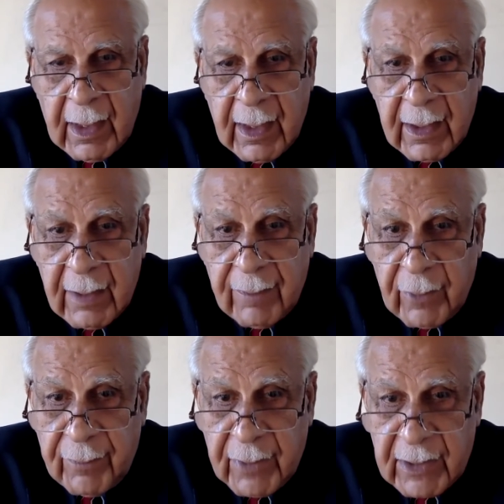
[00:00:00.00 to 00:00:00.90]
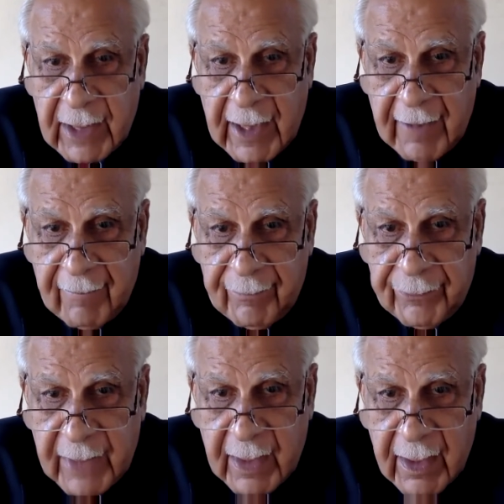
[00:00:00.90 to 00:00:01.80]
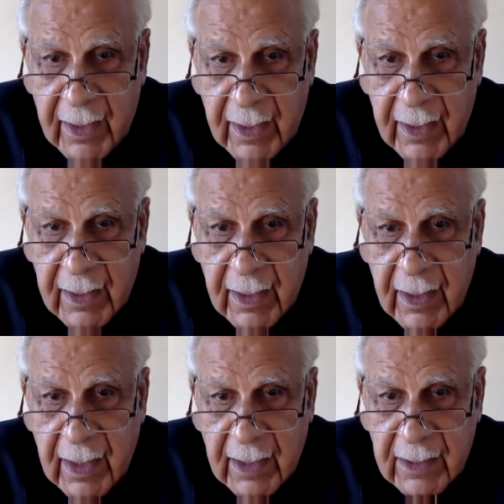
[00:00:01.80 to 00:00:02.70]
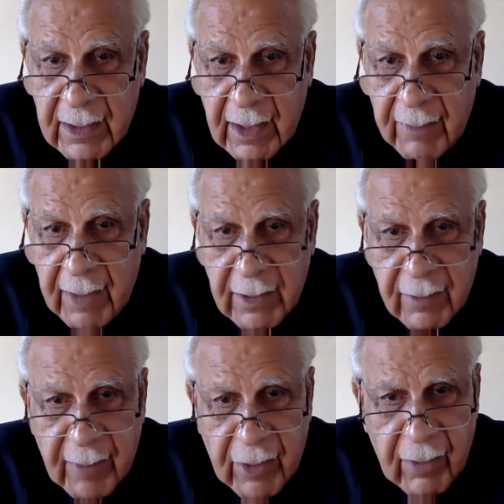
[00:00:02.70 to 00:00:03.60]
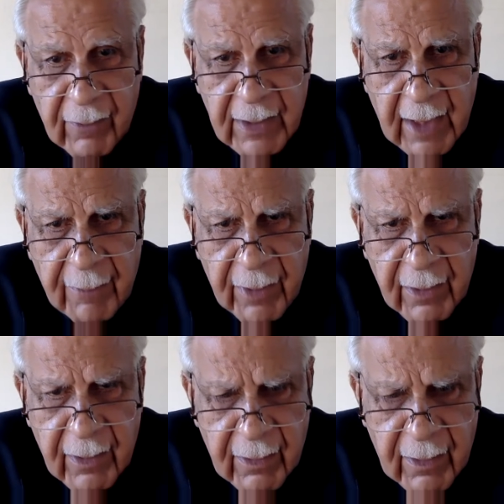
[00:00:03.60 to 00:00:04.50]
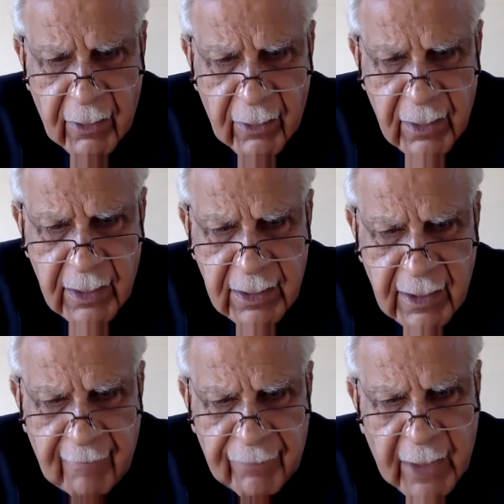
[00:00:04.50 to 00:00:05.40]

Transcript: at the appropriate time. And then last time, as my always habit, now this time,